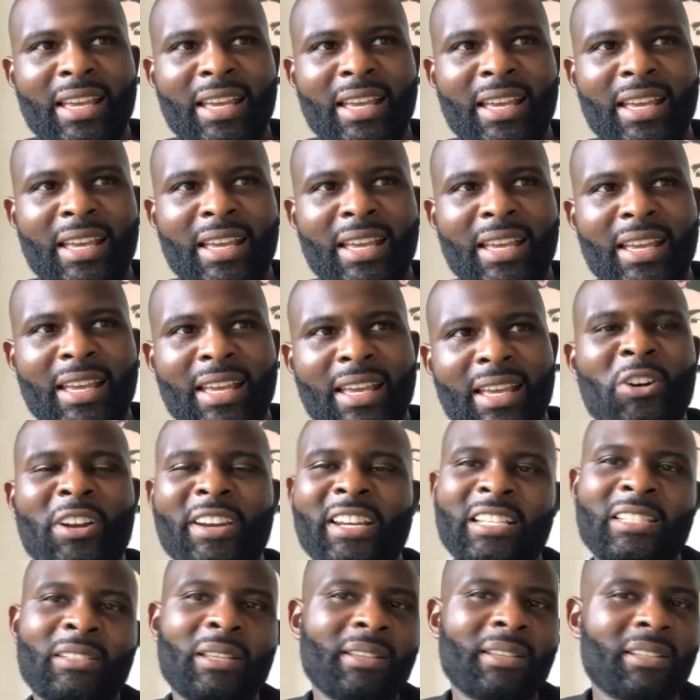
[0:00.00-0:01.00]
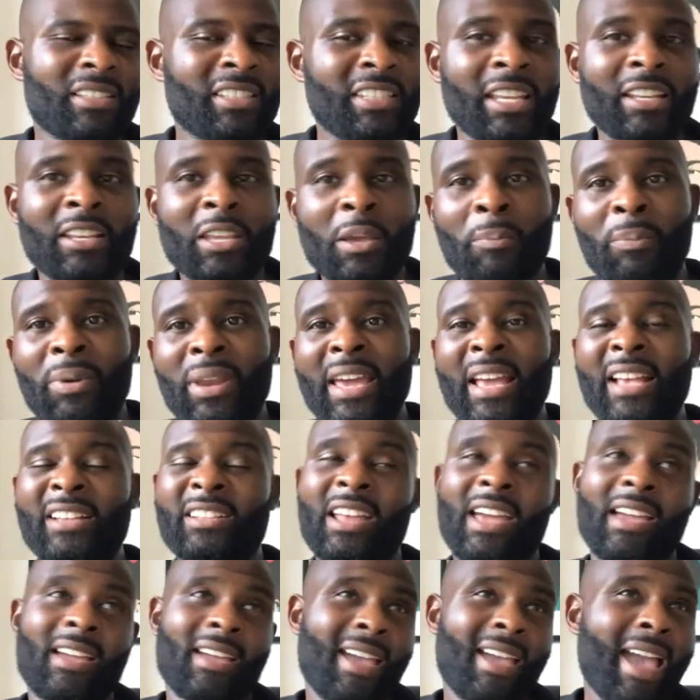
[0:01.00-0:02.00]
And then you got these senior players
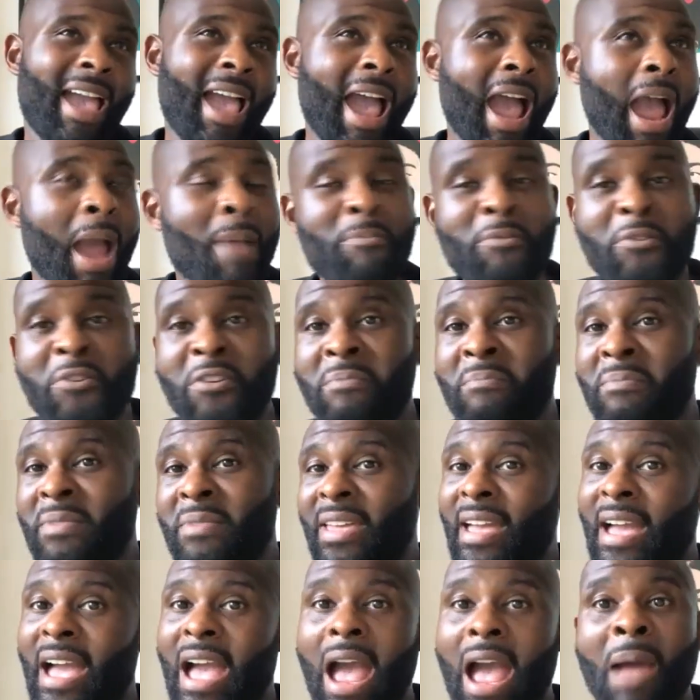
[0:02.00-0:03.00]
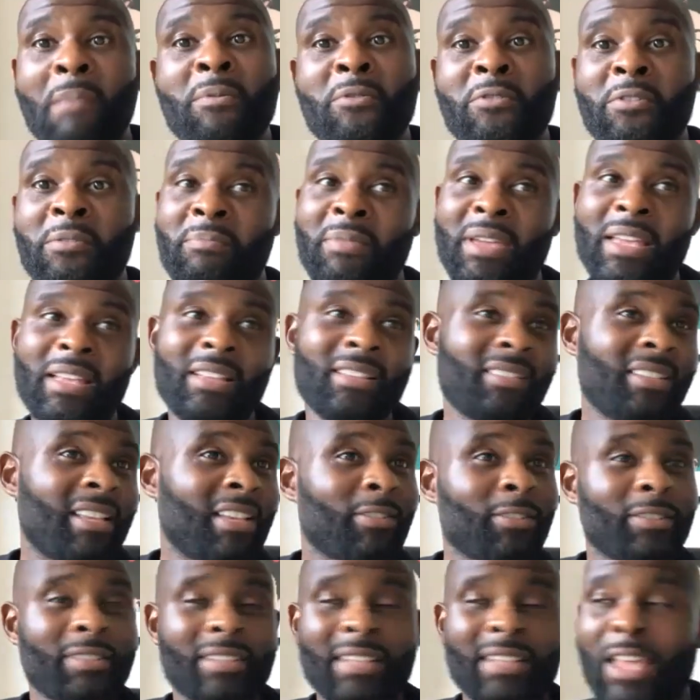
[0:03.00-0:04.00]
like hammering me,
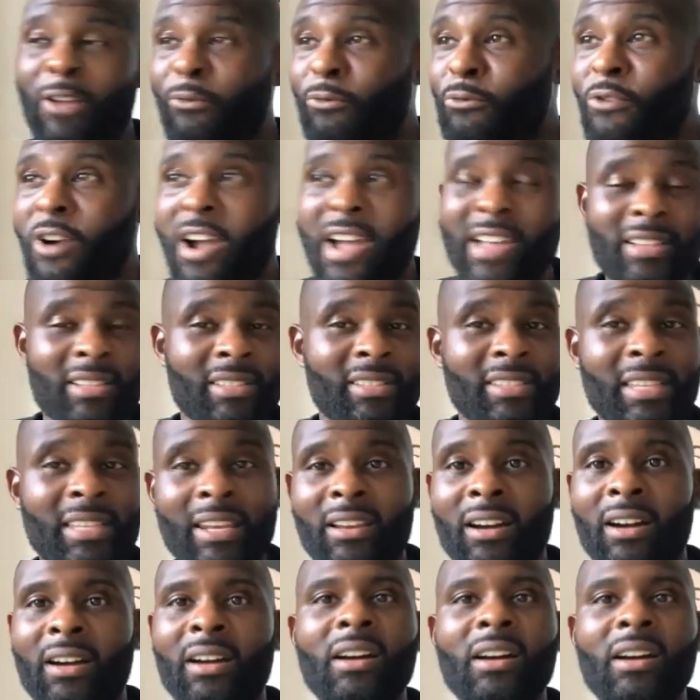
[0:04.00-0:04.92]
this left, right, and centre.